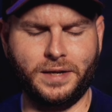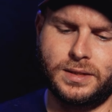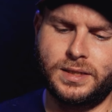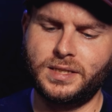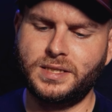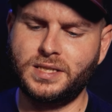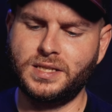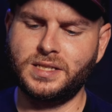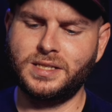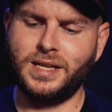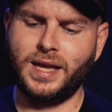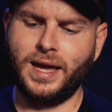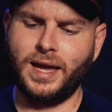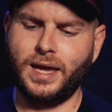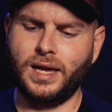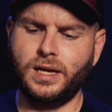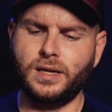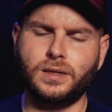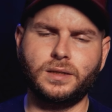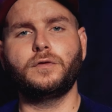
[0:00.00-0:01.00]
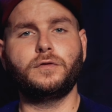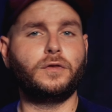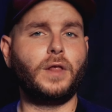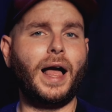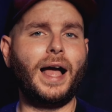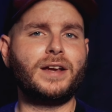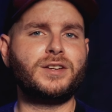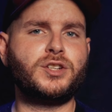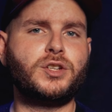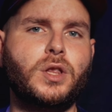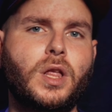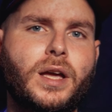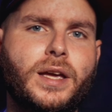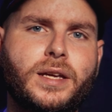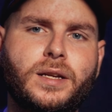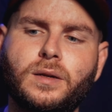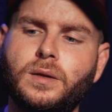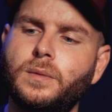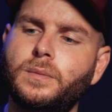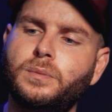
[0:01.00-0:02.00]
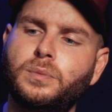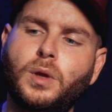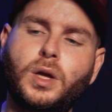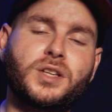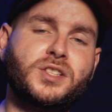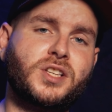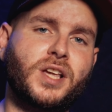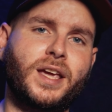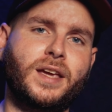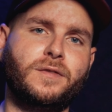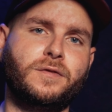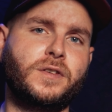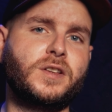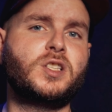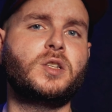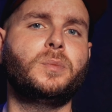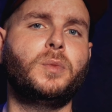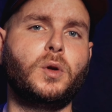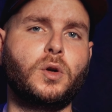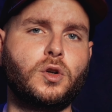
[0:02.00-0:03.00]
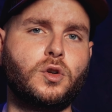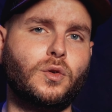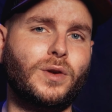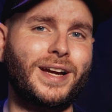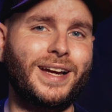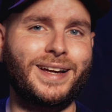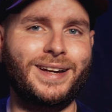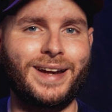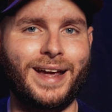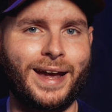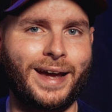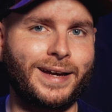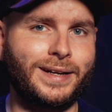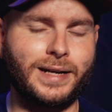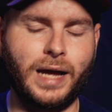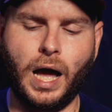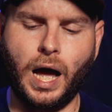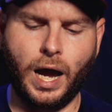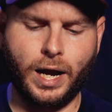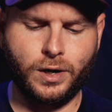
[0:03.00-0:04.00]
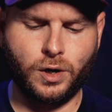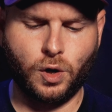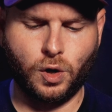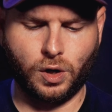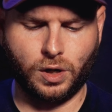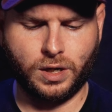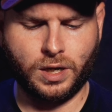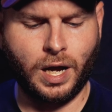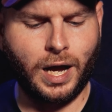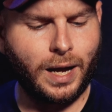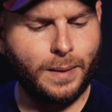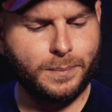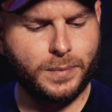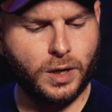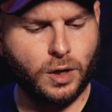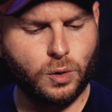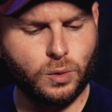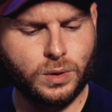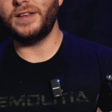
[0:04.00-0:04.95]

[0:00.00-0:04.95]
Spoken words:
This is a flashlight plus a visible green and IR combo